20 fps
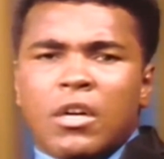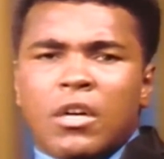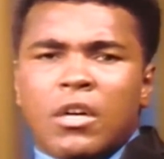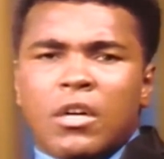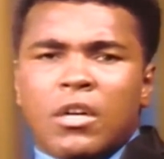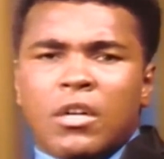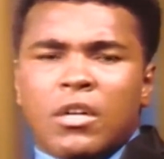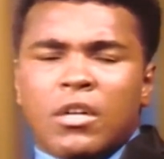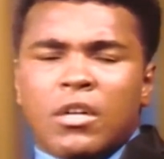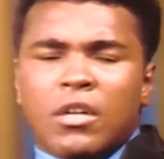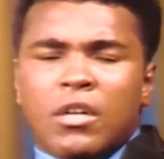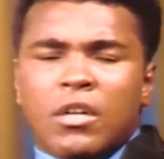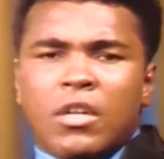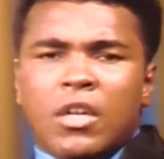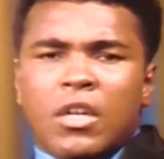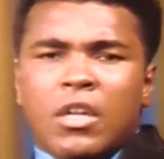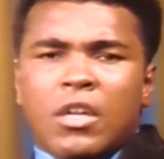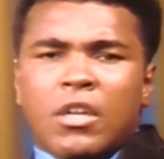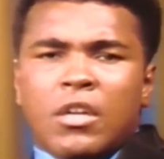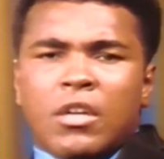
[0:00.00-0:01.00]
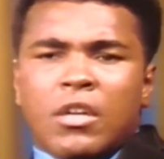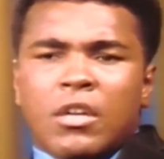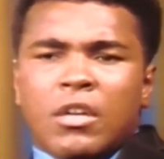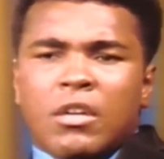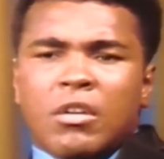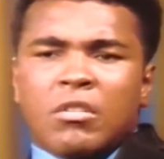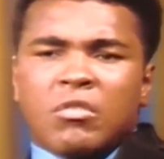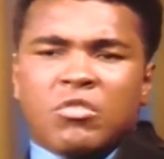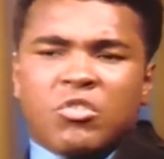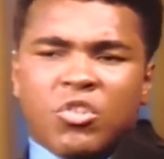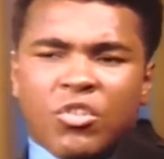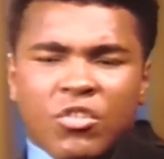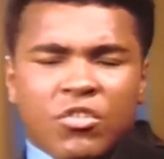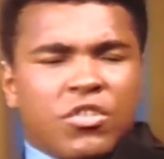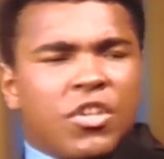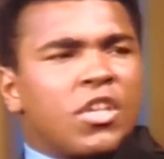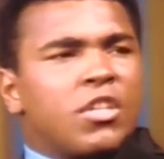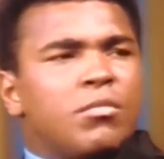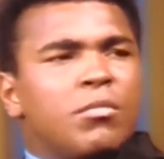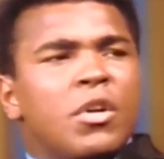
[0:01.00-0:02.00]
Uh, uh,
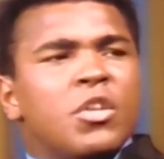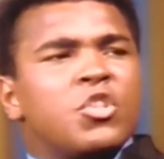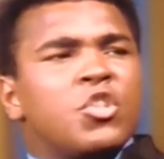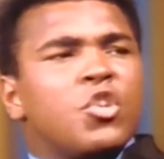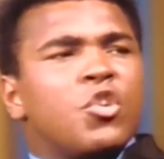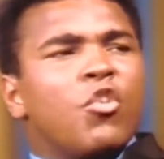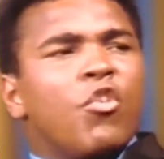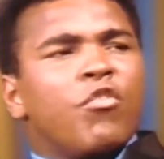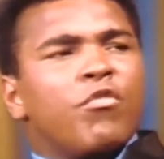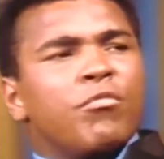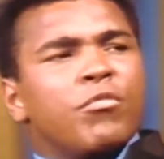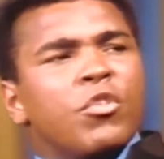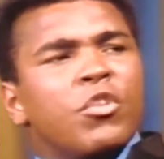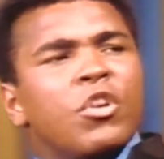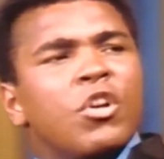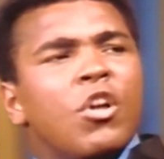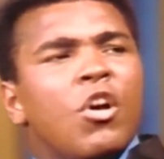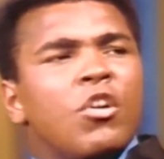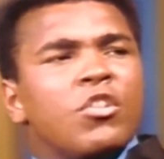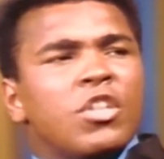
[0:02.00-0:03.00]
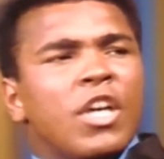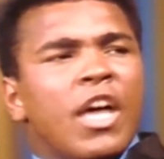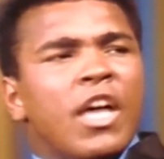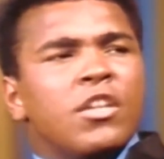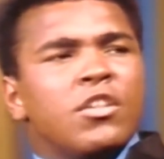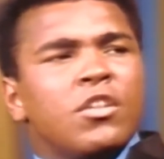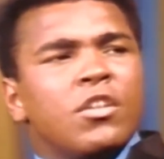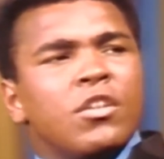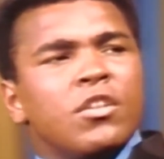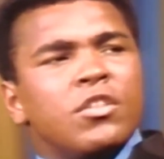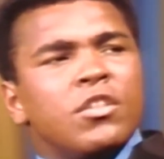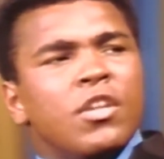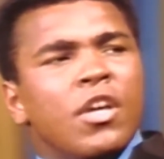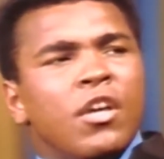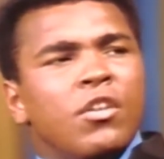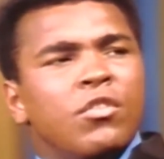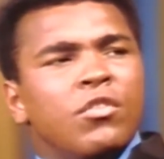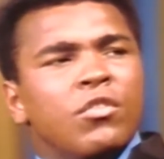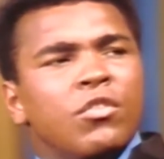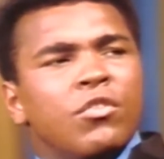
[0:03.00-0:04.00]
took six months to go from here to Los Angeles.
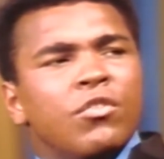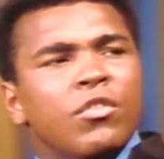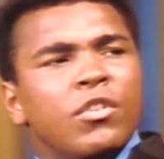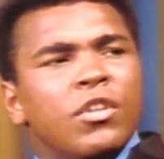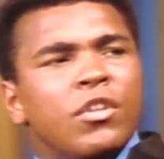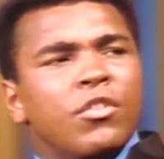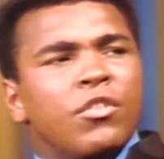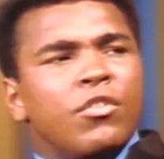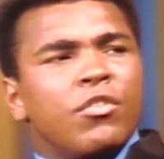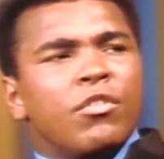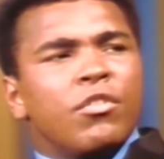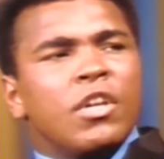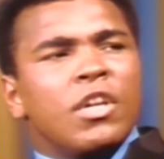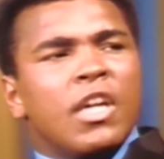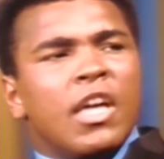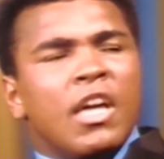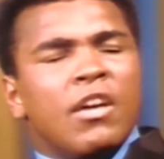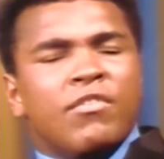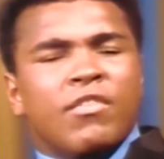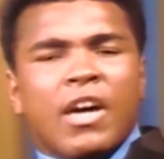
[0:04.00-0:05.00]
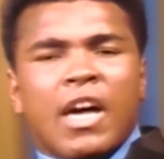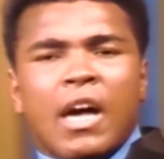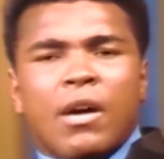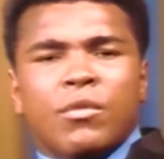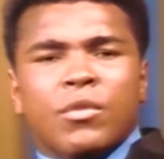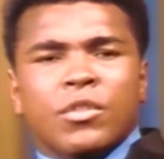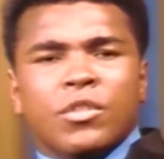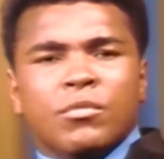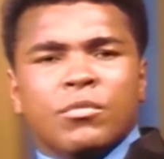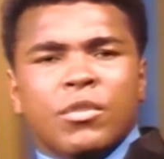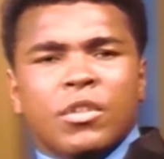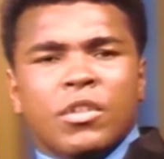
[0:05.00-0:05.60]
Now you can do it in three and a half hours.